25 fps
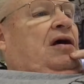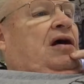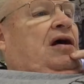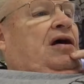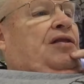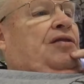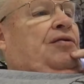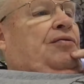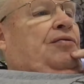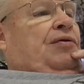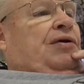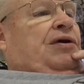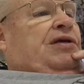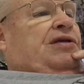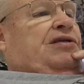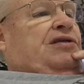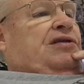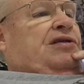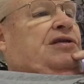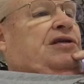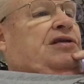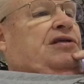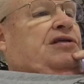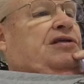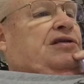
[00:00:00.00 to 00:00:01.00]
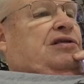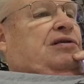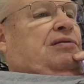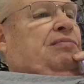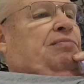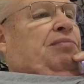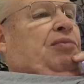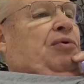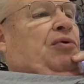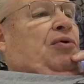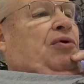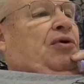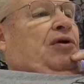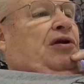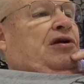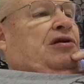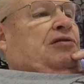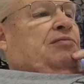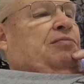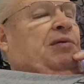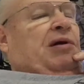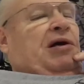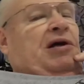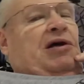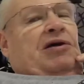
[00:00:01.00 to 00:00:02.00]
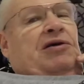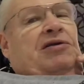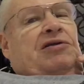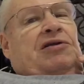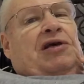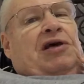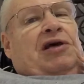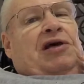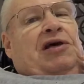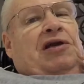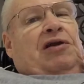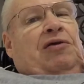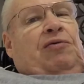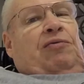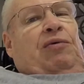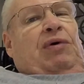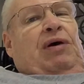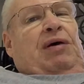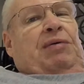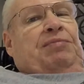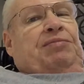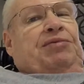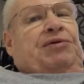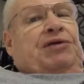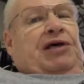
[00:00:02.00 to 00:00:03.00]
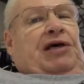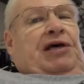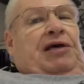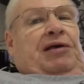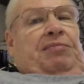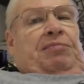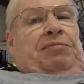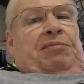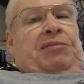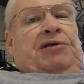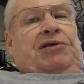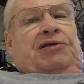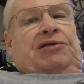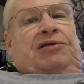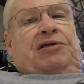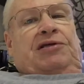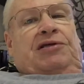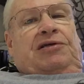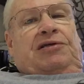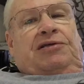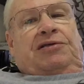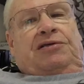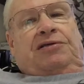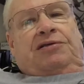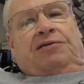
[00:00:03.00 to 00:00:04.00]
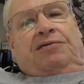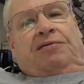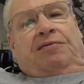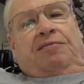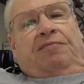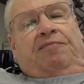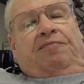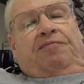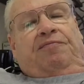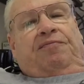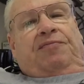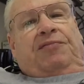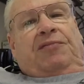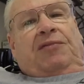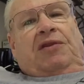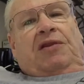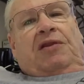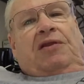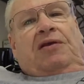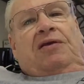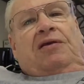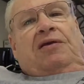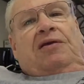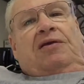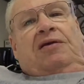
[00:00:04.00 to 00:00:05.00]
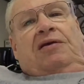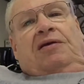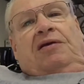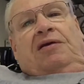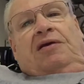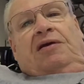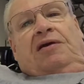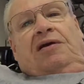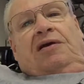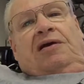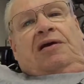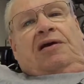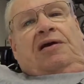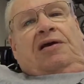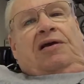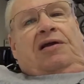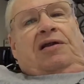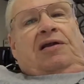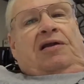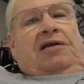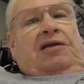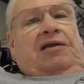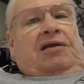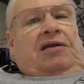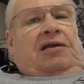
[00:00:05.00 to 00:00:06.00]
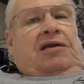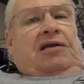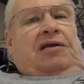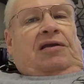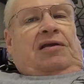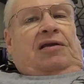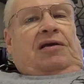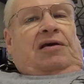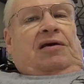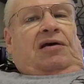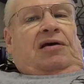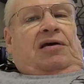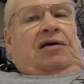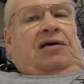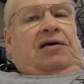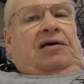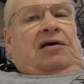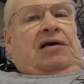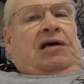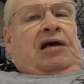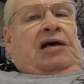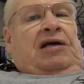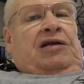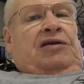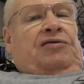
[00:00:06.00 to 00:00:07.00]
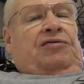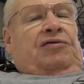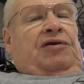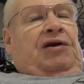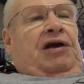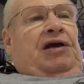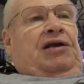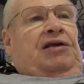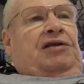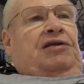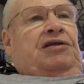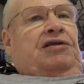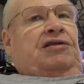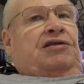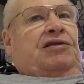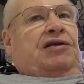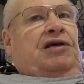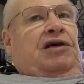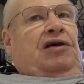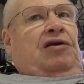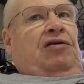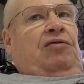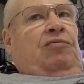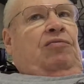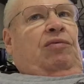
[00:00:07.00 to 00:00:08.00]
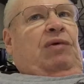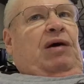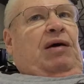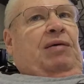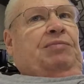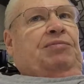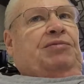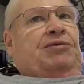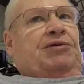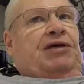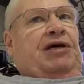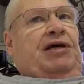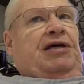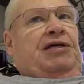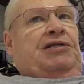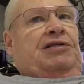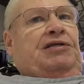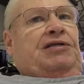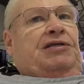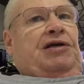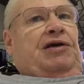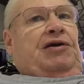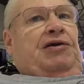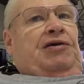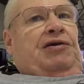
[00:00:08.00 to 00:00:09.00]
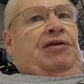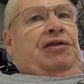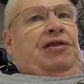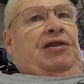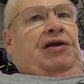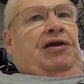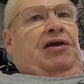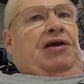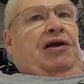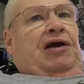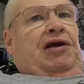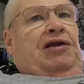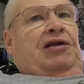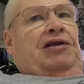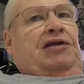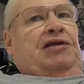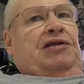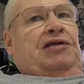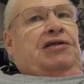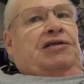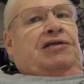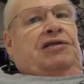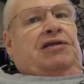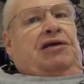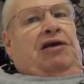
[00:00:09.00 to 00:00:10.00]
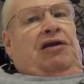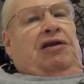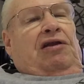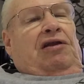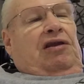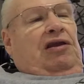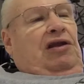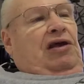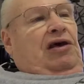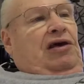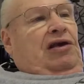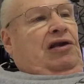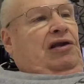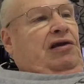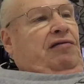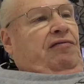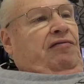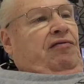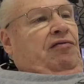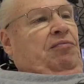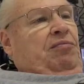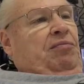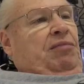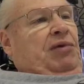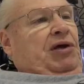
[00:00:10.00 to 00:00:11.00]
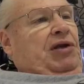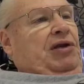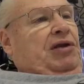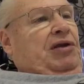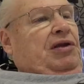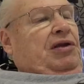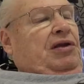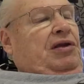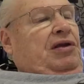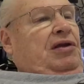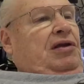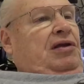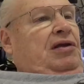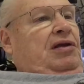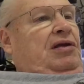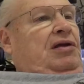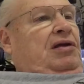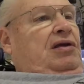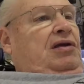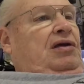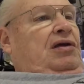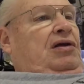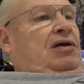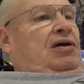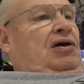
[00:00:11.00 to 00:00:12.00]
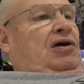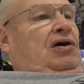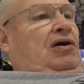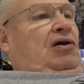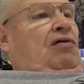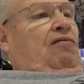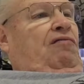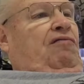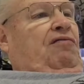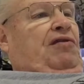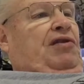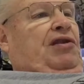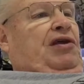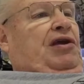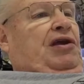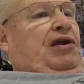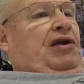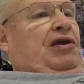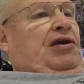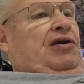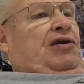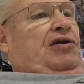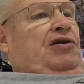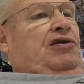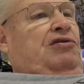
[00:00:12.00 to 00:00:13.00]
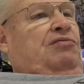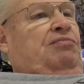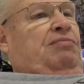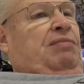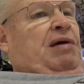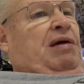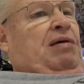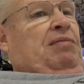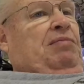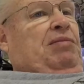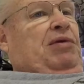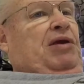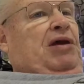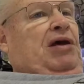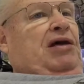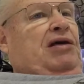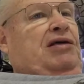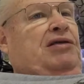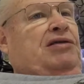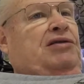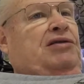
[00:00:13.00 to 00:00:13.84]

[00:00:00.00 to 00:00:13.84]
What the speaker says: And the reason this is important is because I had a website business, and I tried to sell websites here and there. I didn't sell a lot of them, but over the years, maybe I